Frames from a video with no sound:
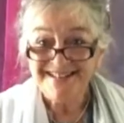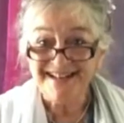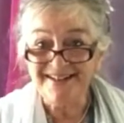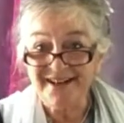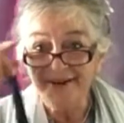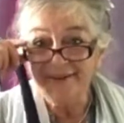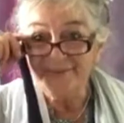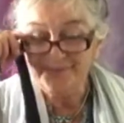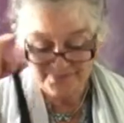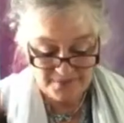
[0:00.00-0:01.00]
Hello.
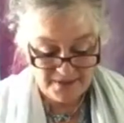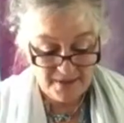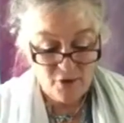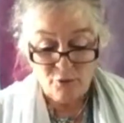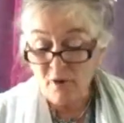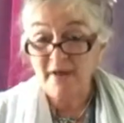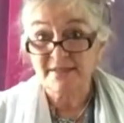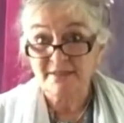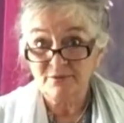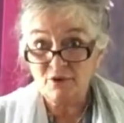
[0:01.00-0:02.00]

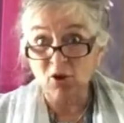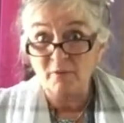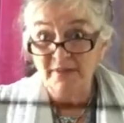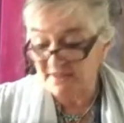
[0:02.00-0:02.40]
Right, got my